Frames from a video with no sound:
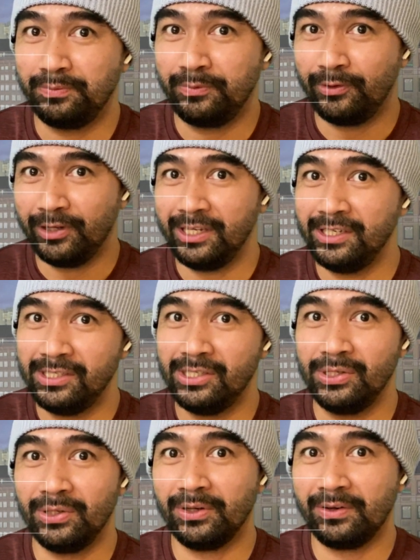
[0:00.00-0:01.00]
freeze
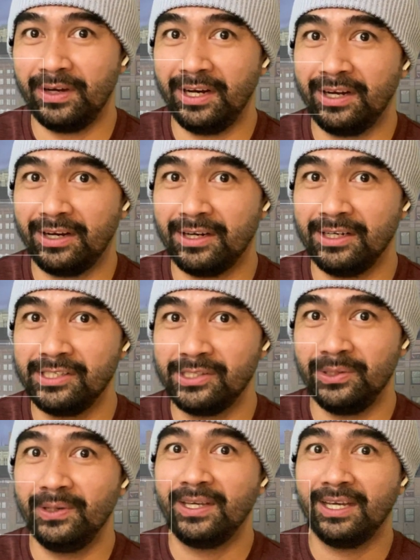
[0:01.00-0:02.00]
your credit cards so
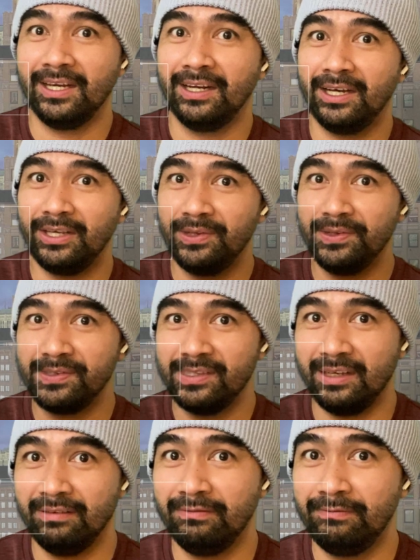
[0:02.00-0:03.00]
you cannot use
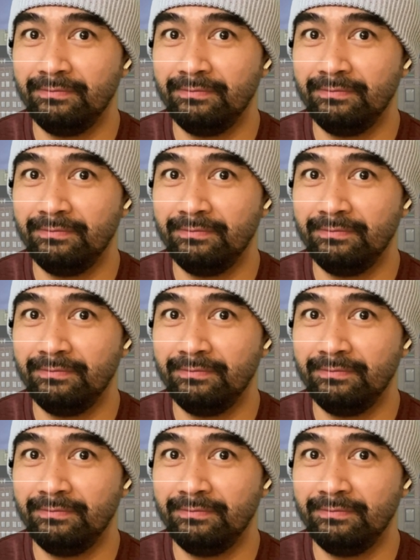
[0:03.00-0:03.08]
them